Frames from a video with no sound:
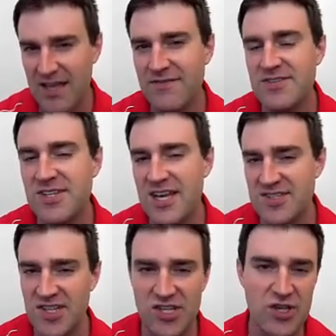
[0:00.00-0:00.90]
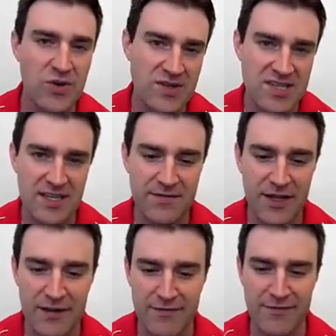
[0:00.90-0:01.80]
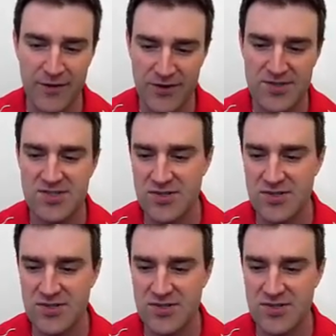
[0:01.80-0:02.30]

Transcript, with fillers: emphasize the unity of life first.